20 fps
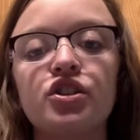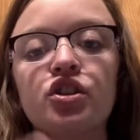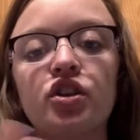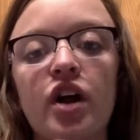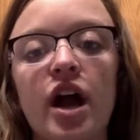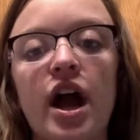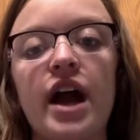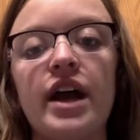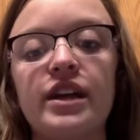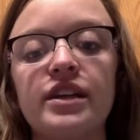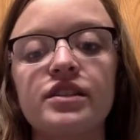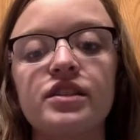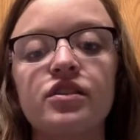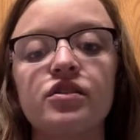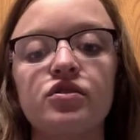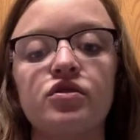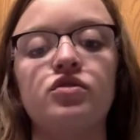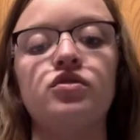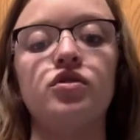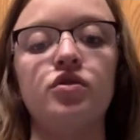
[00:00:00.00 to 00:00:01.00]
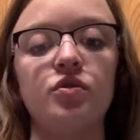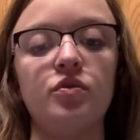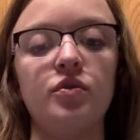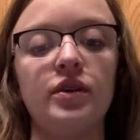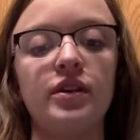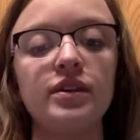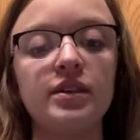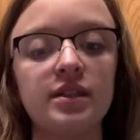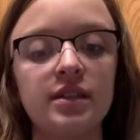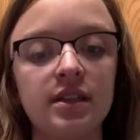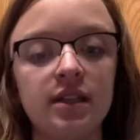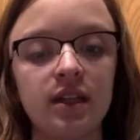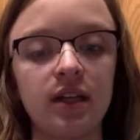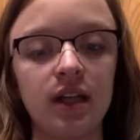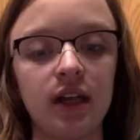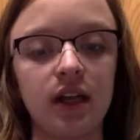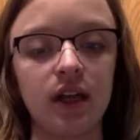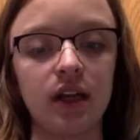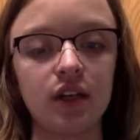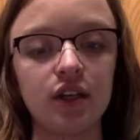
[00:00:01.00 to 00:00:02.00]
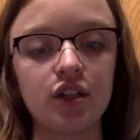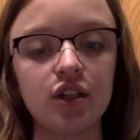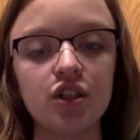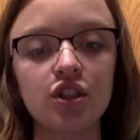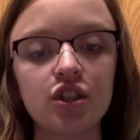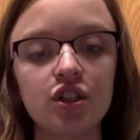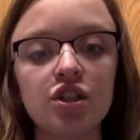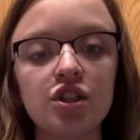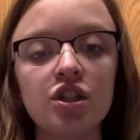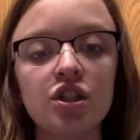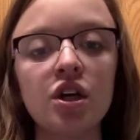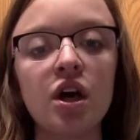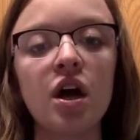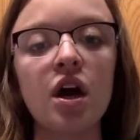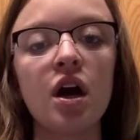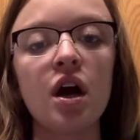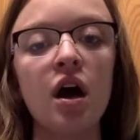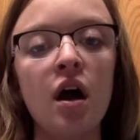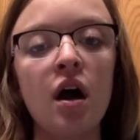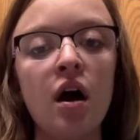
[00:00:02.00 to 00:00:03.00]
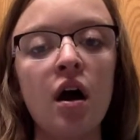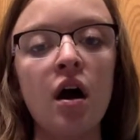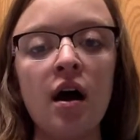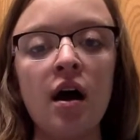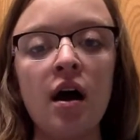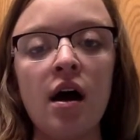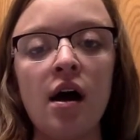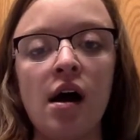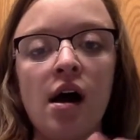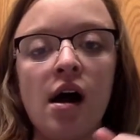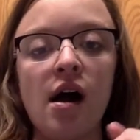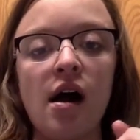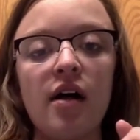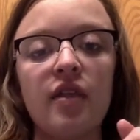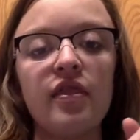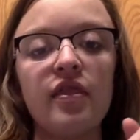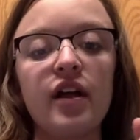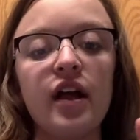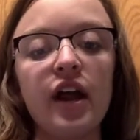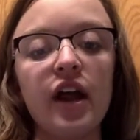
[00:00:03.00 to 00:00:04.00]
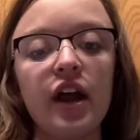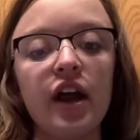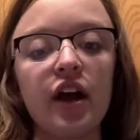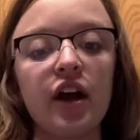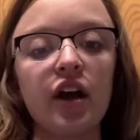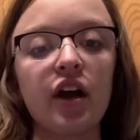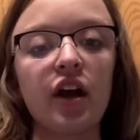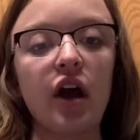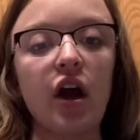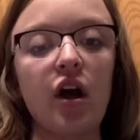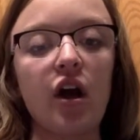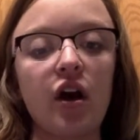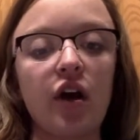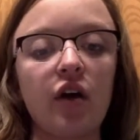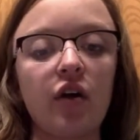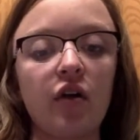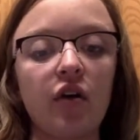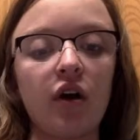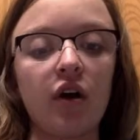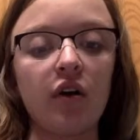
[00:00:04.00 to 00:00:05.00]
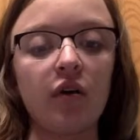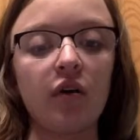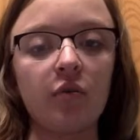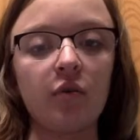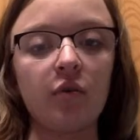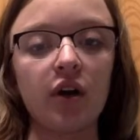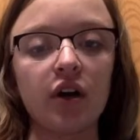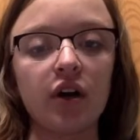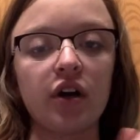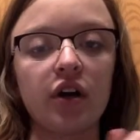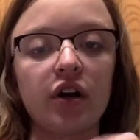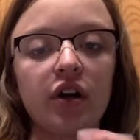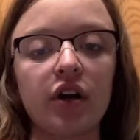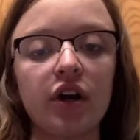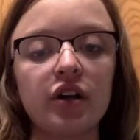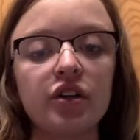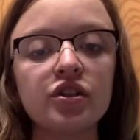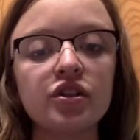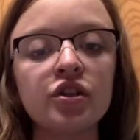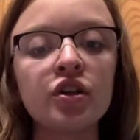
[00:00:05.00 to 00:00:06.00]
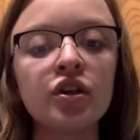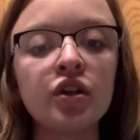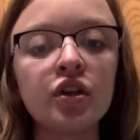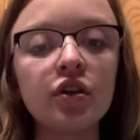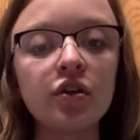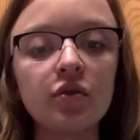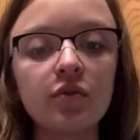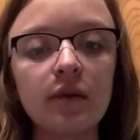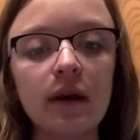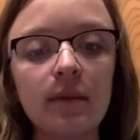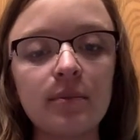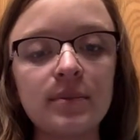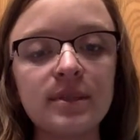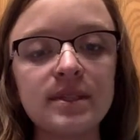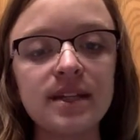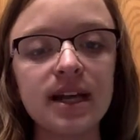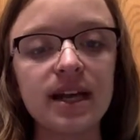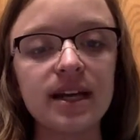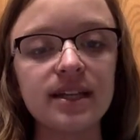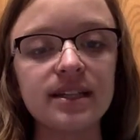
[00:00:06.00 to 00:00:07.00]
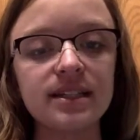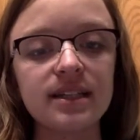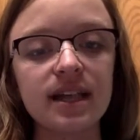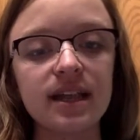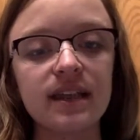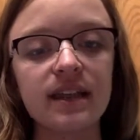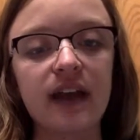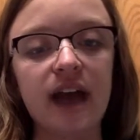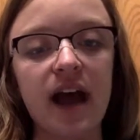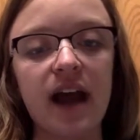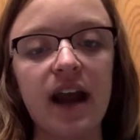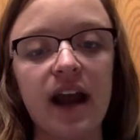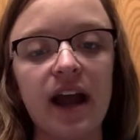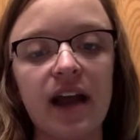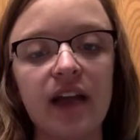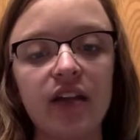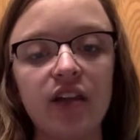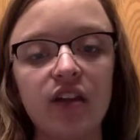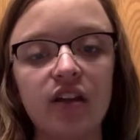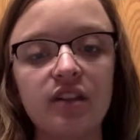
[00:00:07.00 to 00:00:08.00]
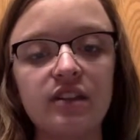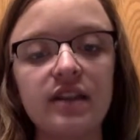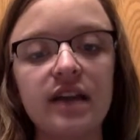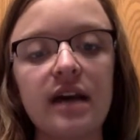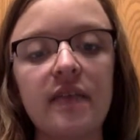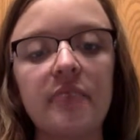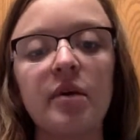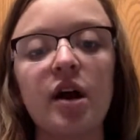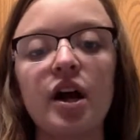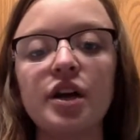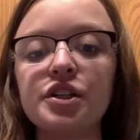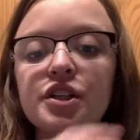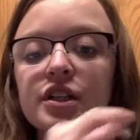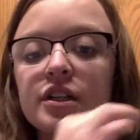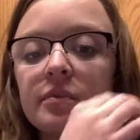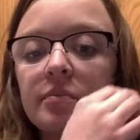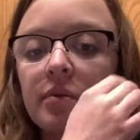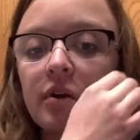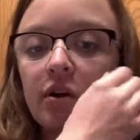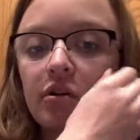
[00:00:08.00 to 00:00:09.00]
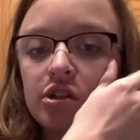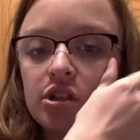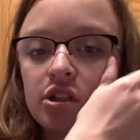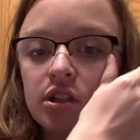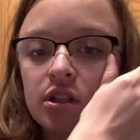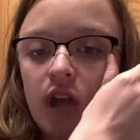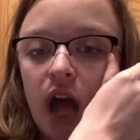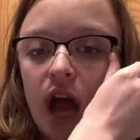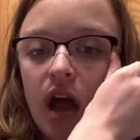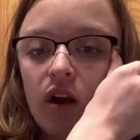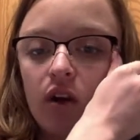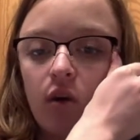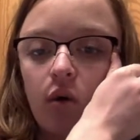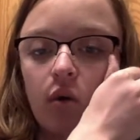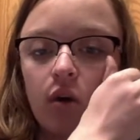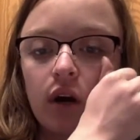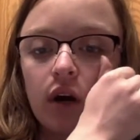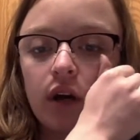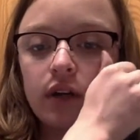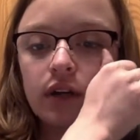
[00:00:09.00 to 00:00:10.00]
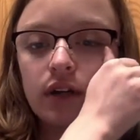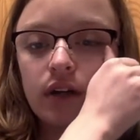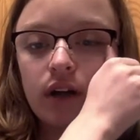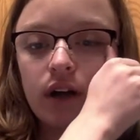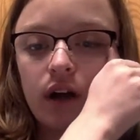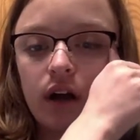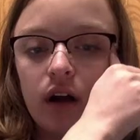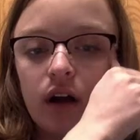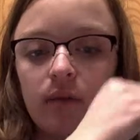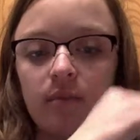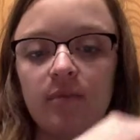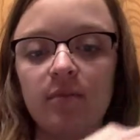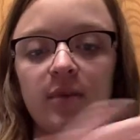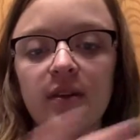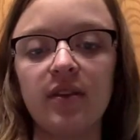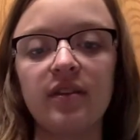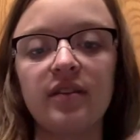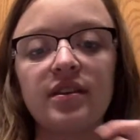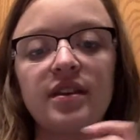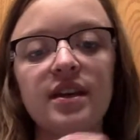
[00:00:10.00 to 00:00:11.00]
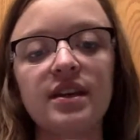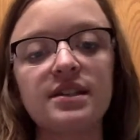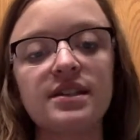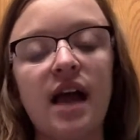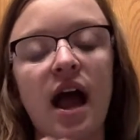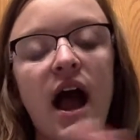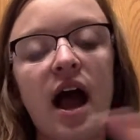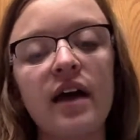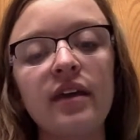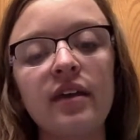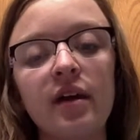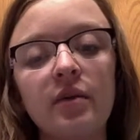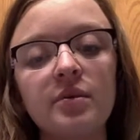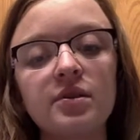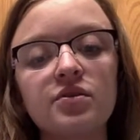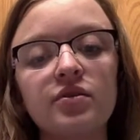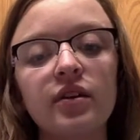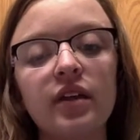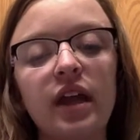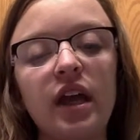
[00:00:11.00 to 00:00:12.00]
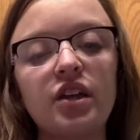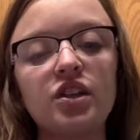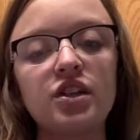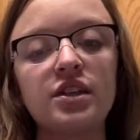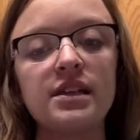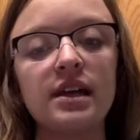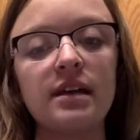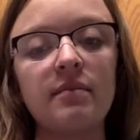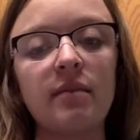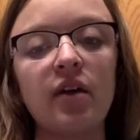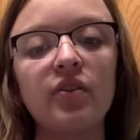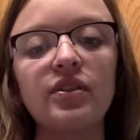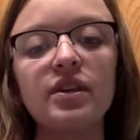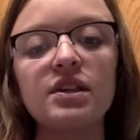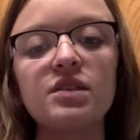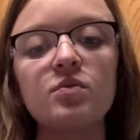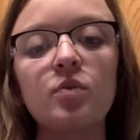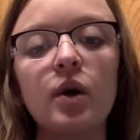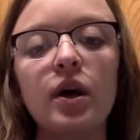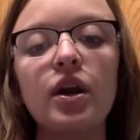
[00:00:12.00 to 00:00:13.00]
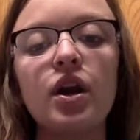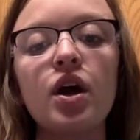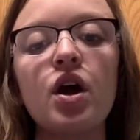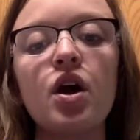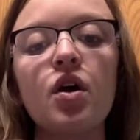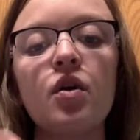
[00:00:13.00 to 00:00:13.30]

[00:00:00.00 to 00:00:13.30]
tries to teach. There were two websites that I looked at, projectapproach.org. One of the things that I thought was really interesting about this one